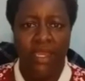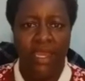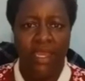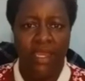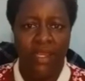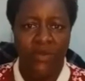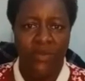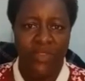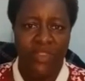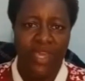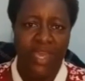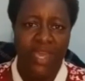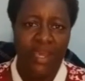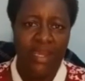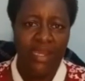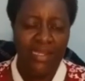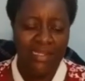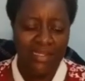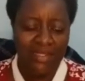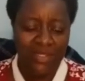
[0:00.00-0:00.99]
out
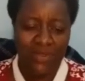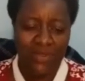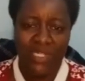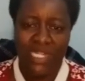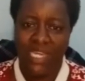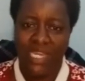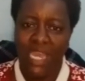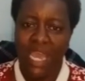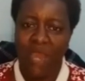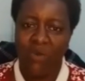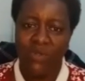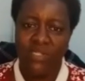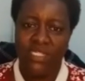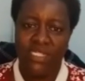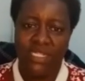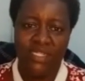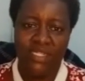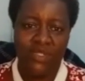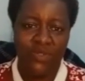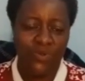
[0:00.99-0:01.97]
there. Today I want
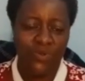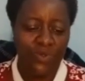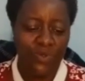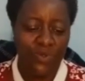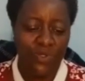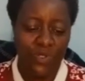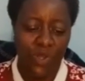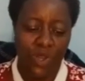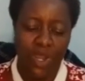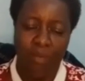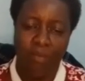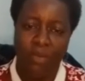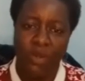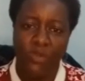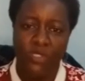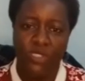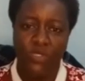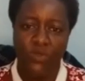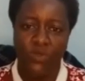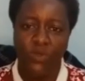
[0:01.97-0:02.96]
us to
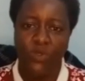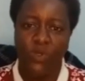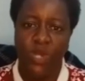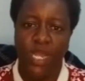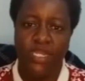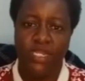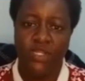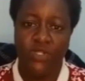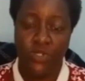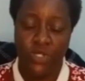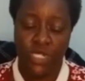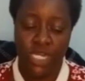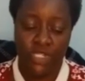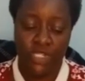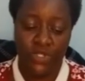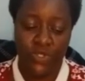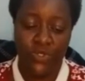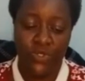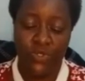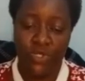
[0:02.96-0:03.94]
do an
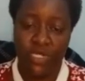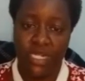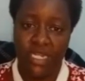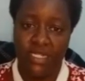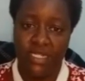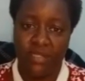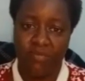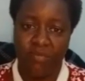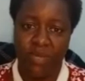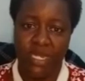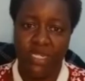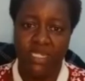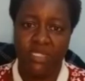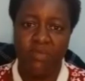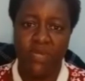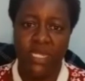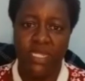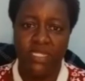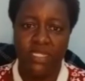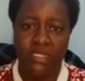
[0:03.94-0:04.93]
introduction to credit
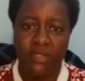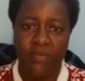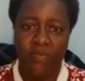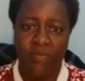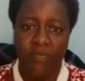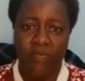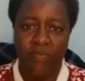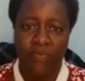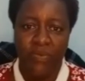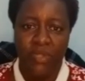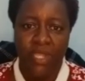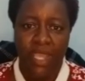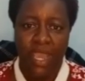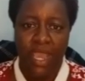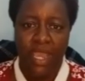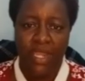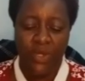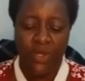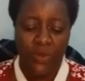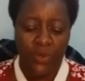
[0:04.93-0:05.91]
management.
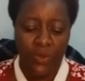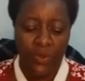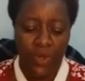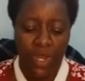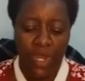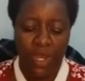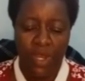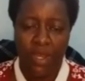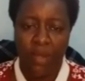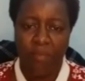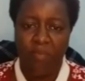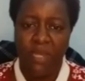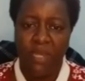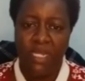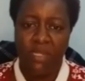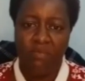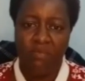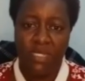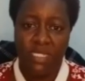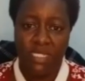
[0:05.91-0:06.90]
I know
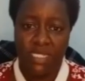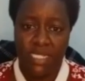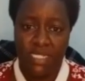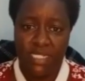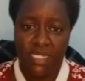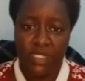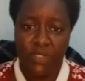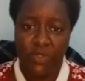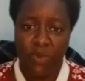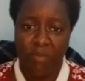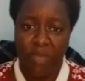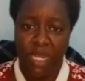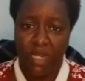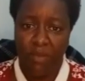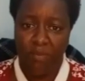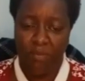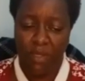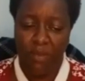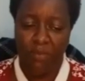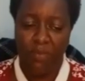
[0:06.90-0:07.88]
many businesses or many
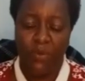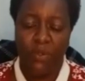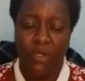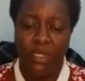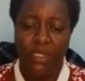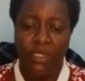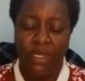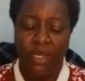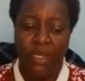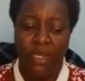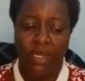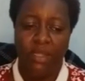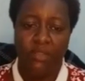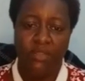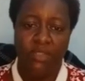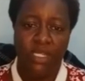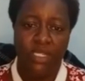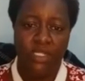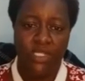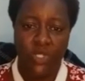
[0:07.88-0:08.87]
people,
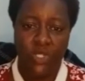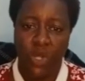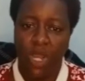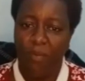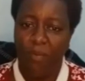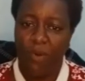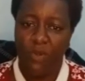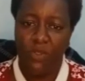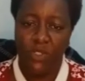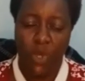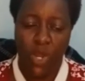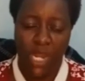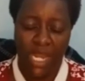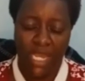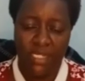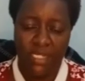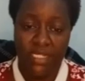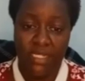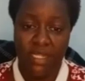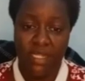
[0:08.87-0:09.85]
they talk about
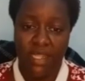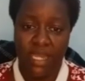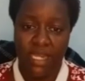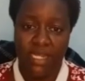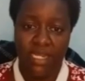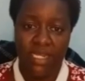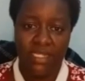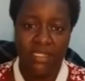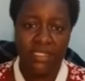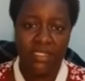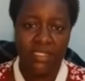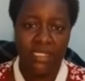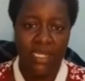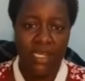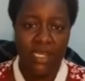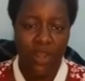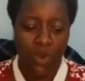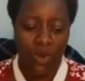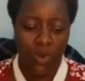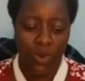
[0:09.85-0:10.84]
collecting their debts
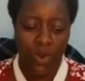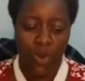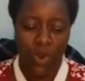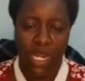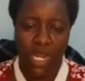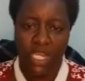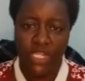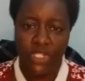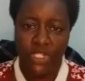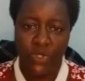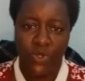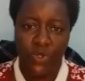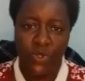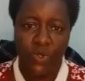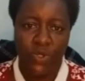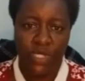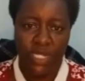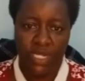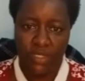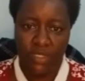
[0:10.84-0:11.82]
or collection
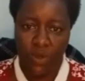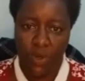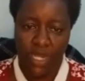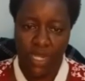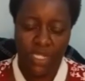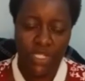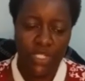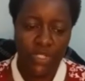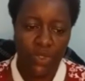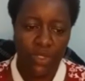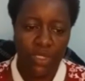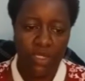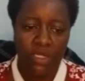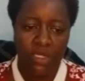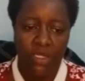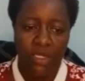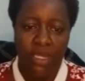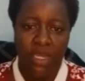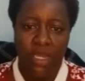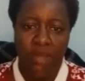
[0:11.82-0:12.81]
or debt collection.
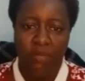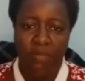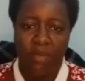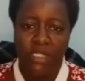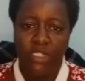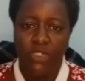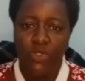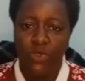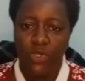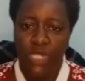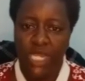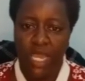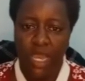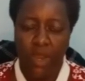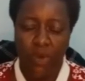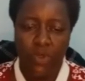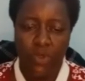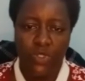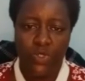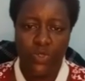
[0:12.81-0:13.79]
But today I
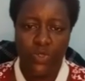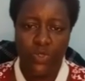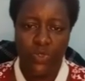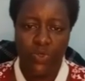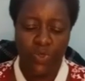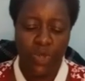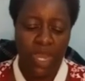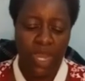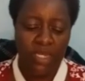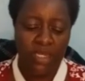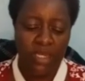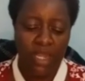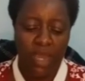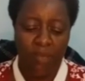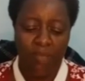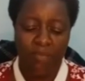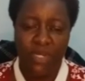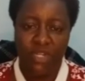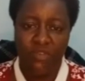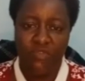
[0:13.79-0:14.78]
want to do a
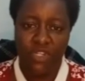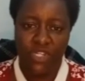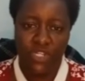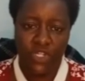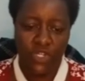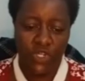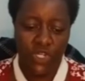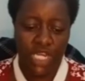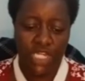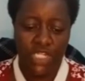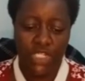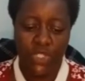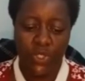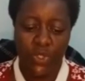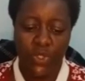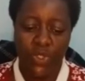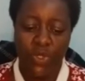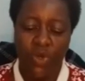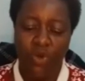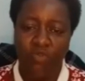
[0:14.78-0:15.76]
brief
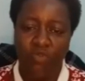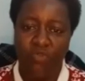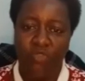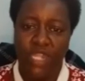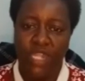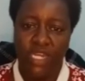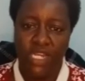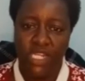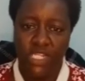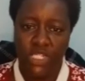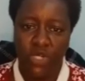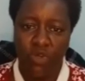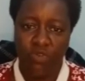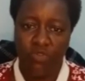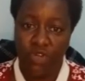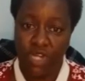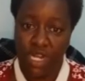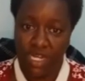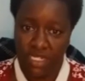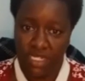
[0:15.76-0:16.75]
introduction of the nature
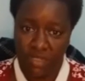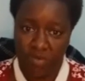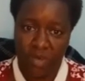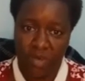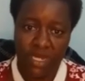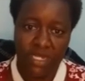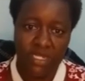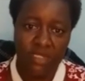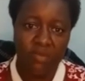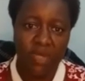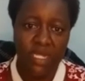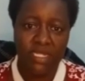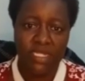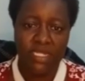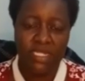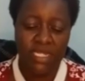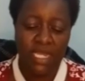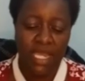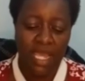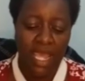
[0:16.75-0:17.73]
of credit
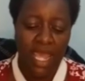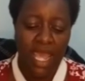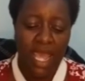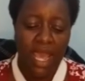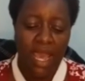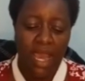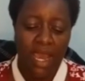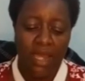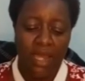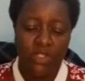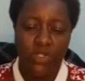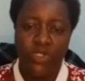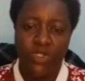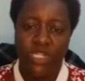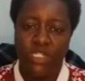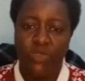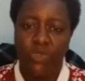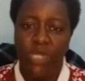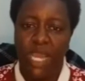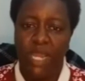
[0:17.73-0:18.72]
management so
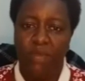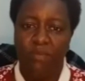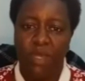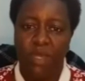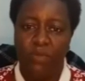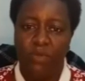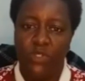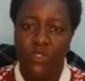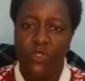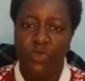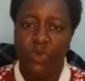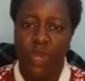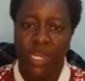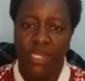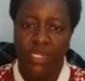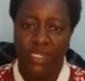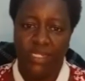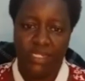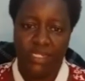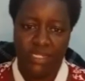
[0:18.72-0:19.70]
that you can be able to
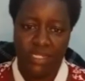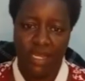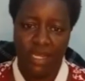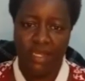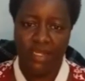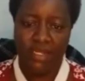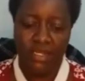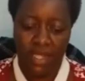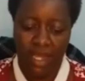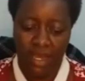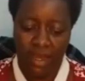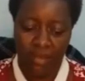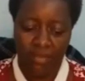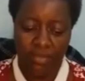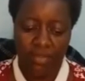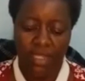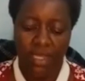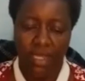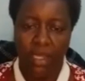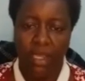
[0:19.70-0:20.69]
understand
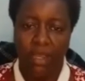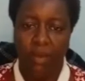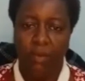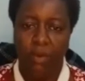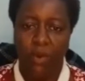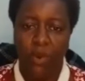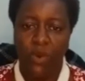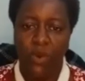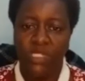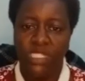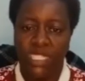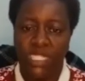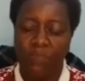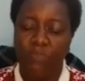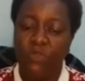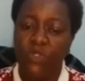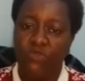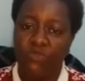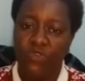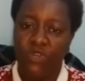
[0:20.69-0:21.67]
the
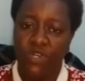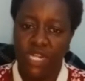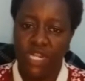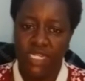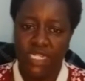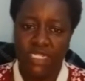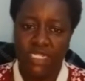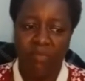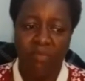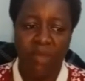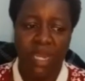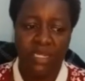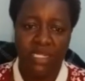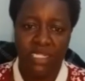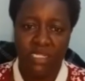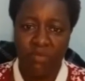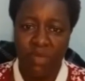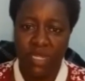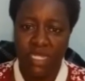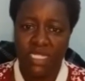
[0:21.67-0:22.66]
concept of credit
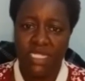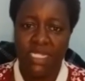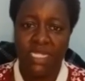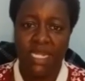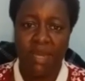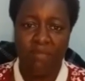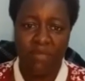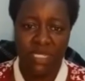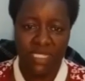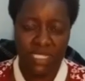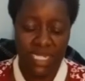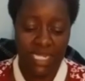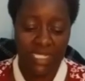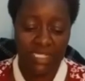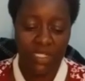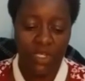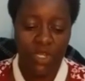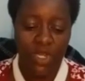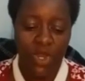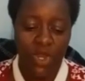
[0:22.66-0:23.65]
management in a
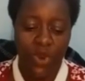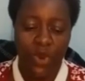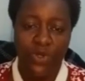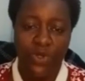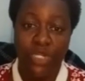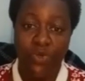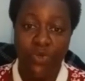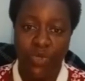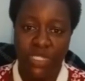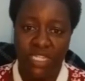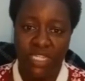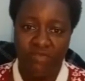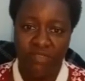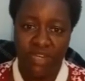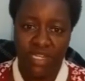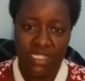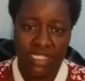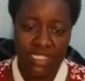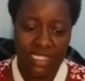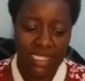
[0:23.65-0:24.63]
business or in
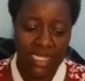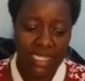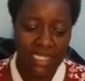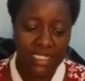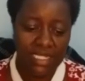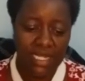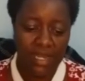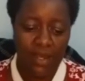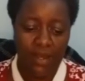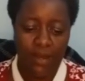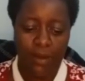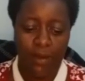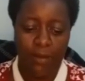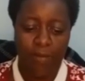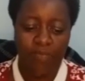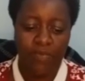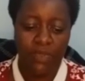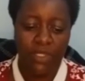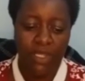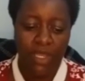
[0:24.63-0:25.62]
whatever state,
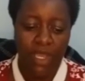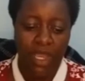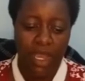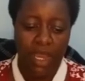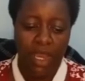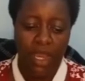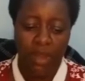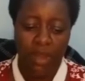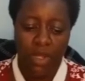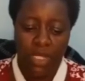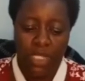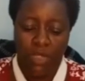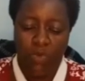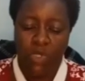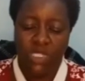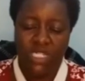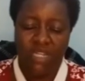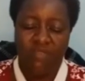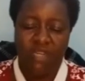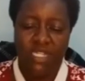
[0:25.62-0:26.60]
in
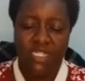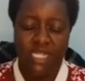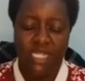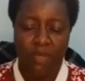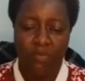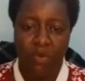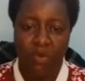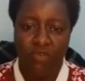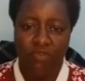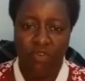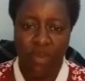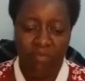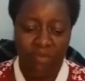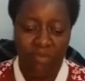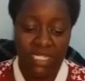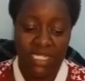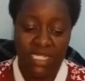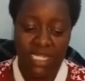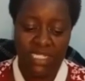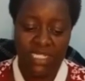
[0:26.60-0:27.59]
whatever type of
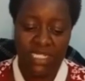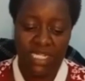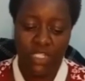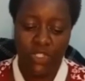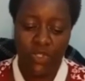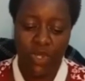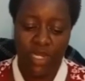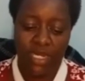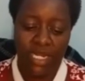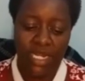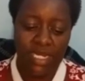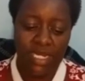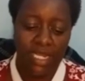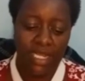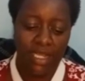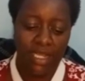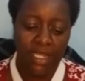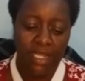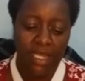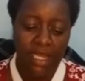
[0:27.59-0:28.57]
business that you are
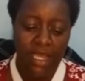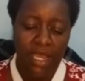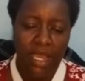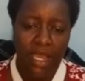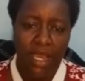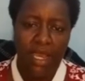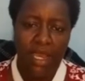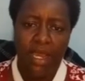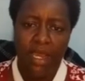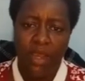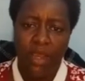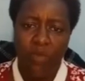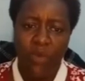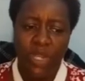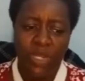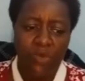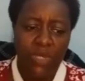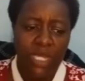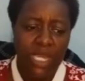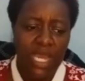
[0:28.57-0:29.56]
running.
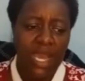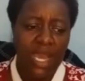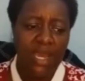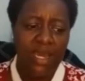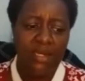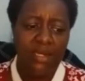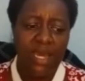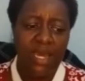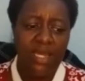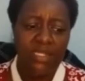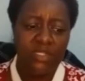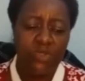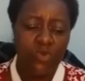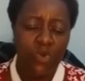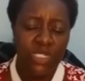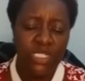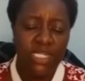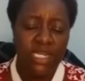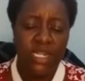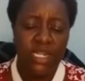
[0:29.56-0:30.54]
When we are asked
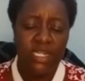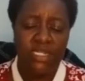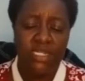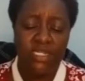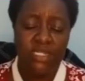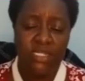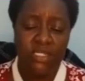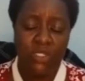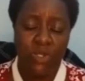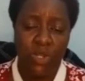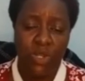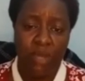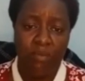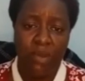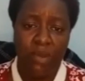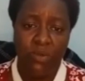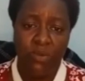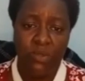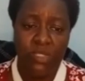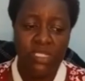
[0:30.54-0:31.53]
what credit is all
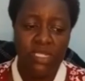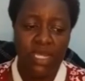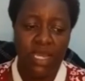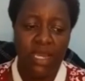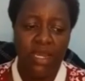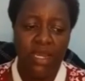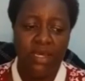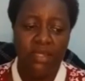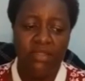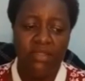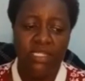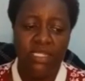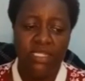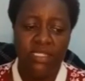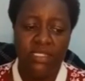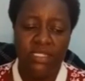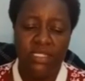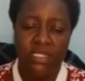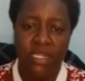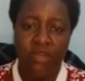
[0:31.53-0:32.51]
about,
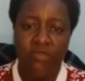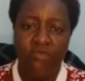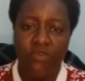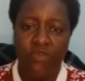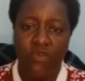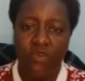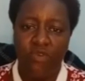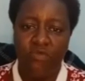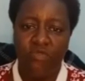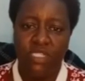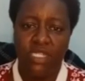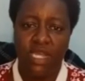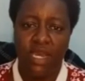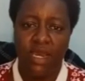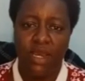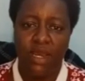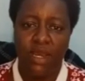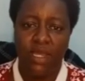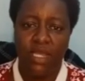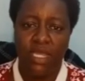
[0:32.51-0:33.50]
this involves
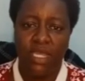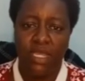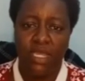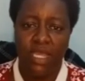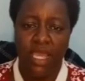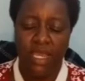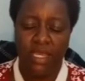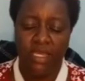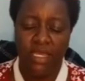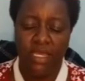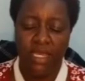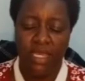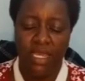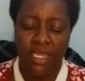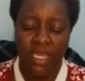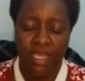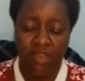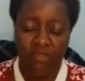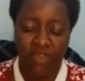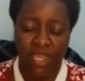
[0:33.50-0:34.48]

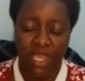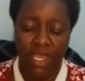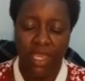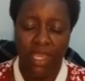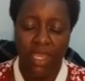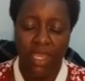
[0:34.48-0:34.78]
giving